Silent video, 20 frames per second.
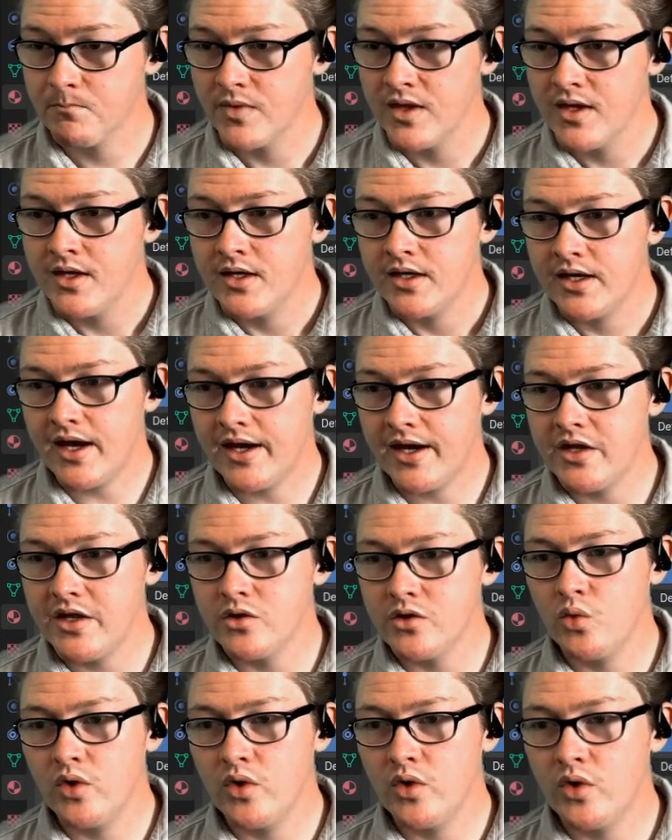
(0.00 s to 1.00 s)
Yeah, either one
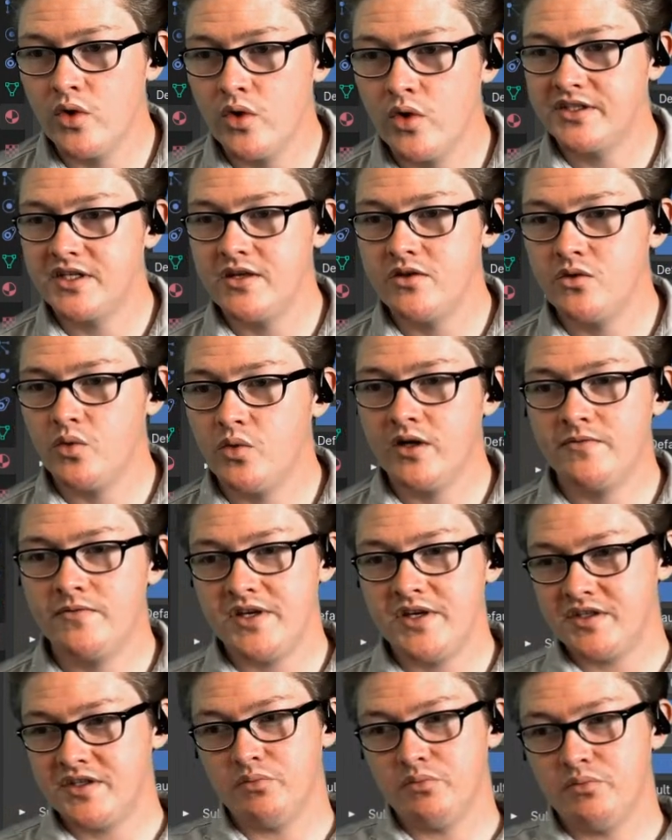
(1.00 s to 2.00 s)
of these, the
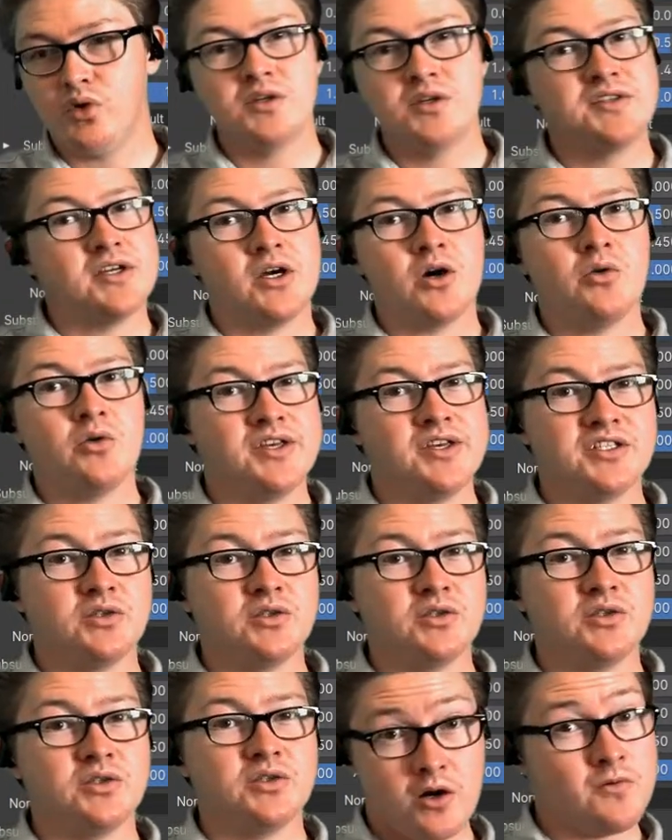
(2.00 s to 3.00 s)
boards that go this way,
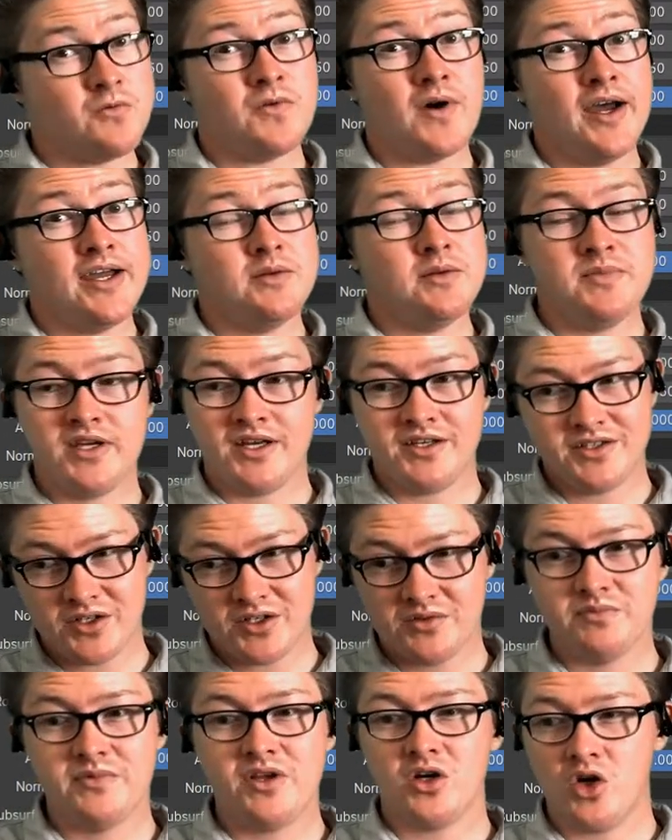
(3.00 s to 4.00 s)
they're fine because
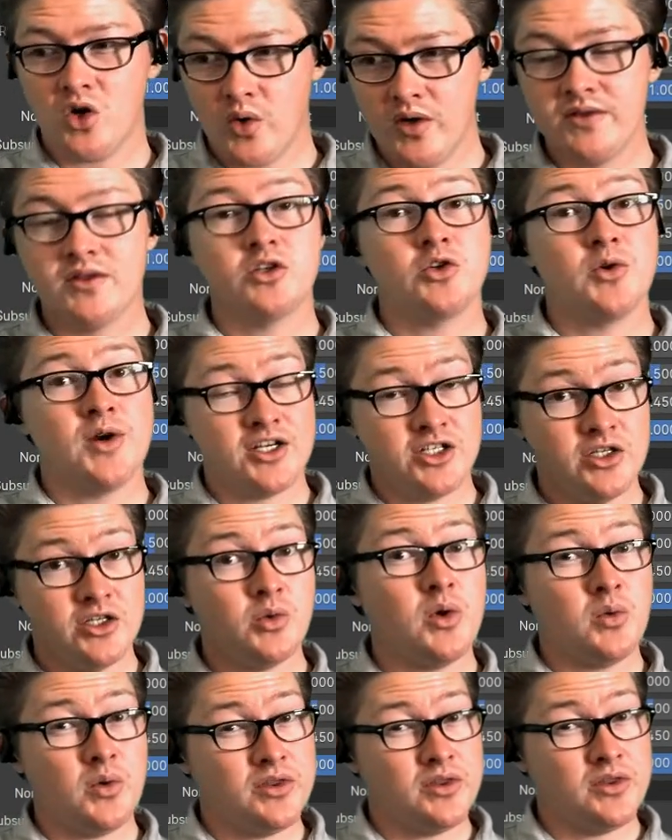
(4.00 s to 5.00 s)
they're going the direction that we
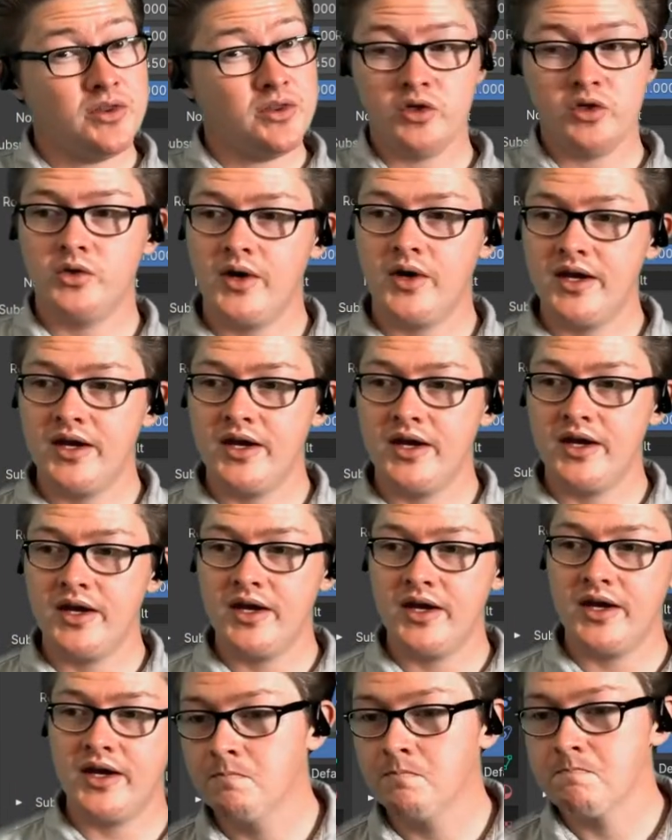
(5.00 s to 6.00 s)
want the wood grains to go.
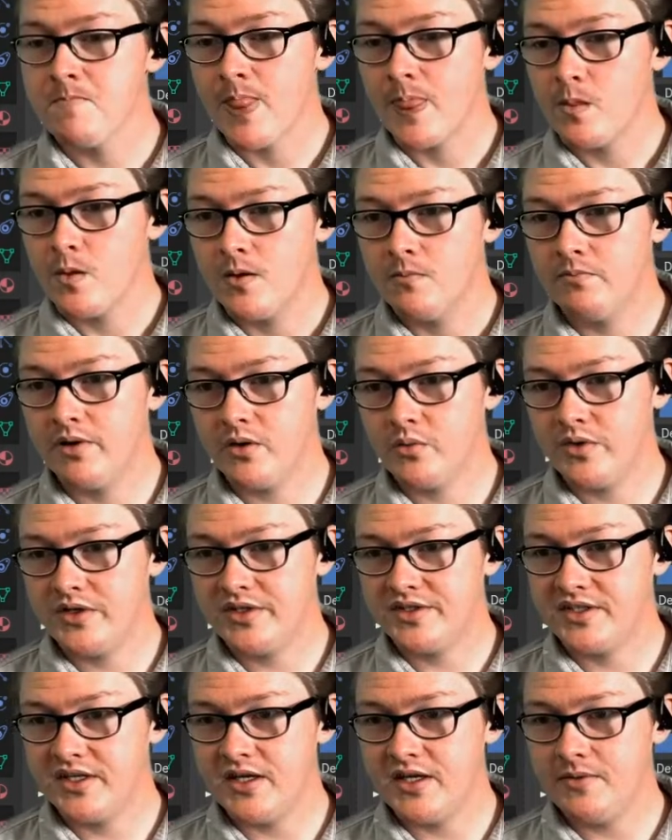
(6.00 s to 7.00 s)
But we
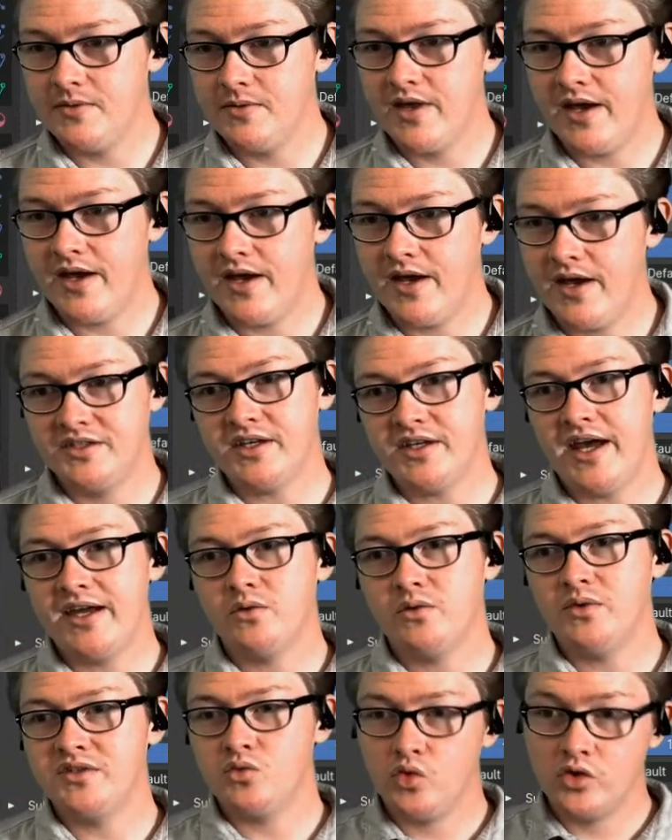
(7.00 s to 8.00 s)
see that these side ones,
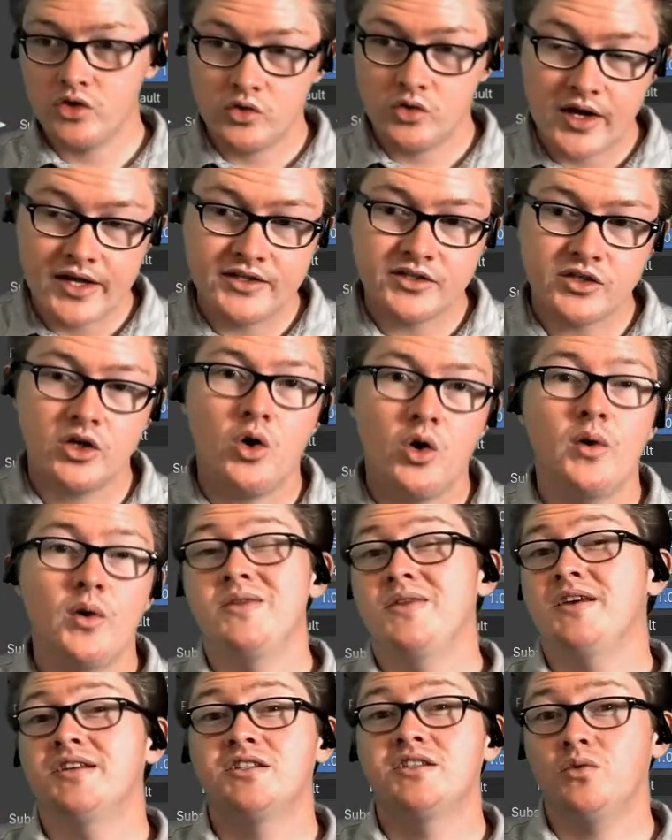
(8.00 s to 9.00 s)
the wood grains, are going
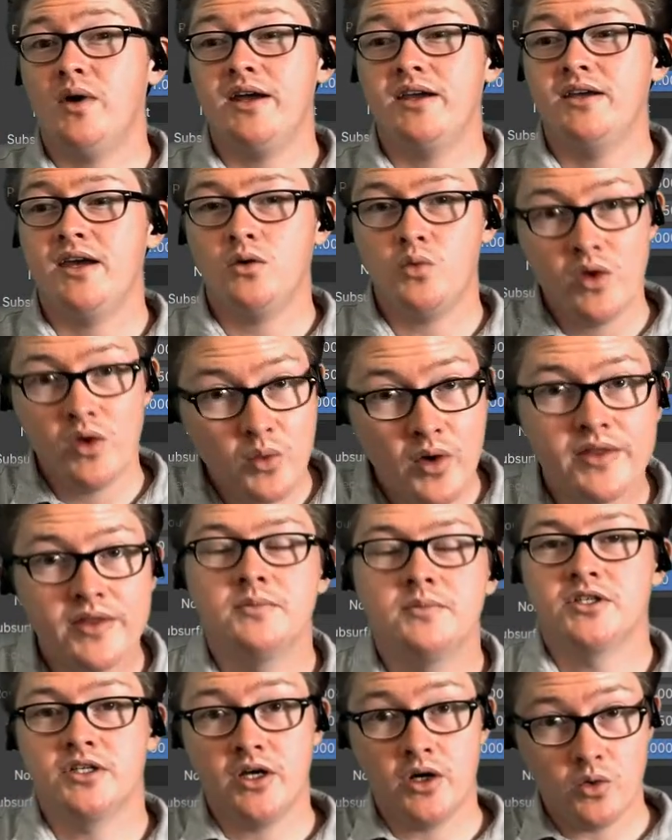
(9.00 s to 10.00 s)
this way, and we want them to
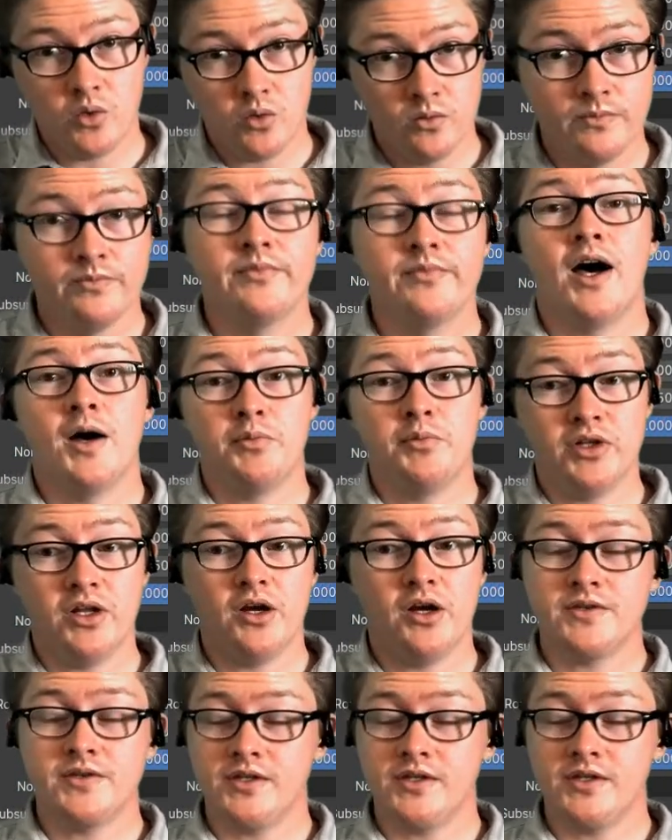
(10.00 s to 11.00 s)
go up along the
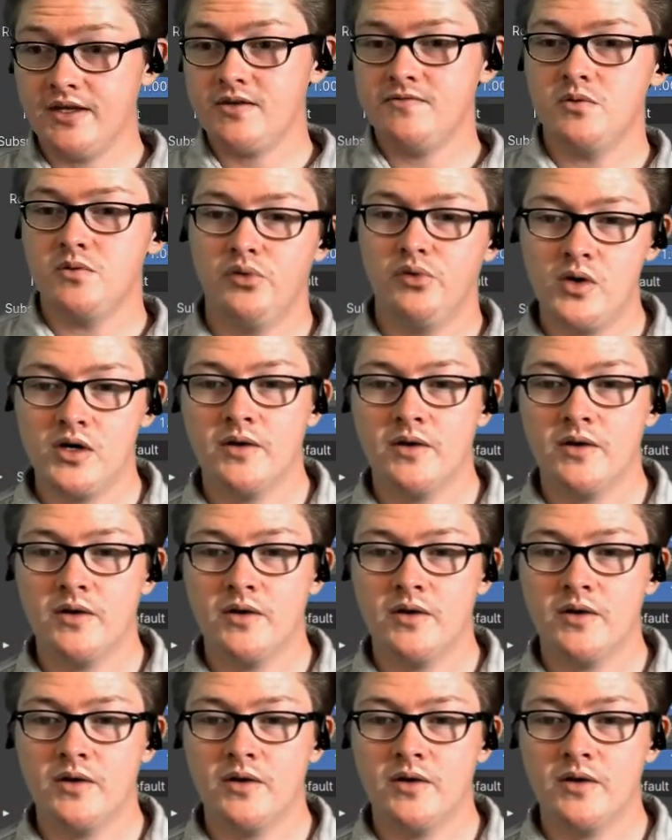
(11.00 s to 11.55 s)
length of the board.